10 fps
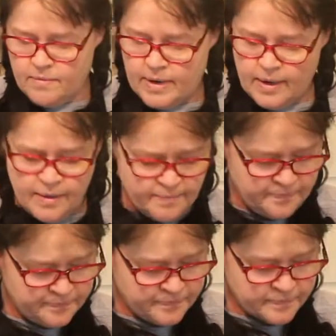Right,
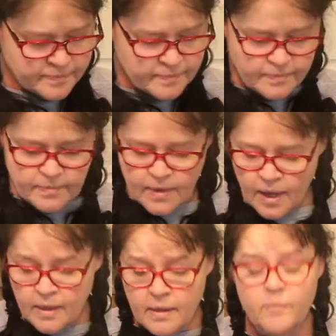
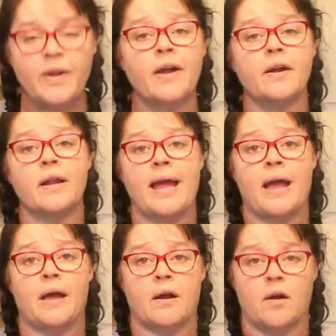and then we are going to
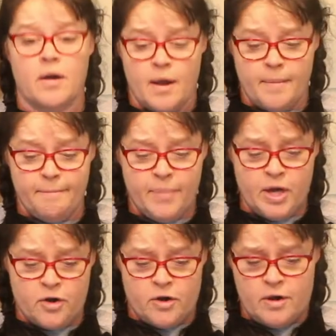add our
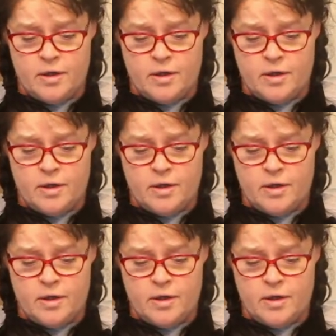butter.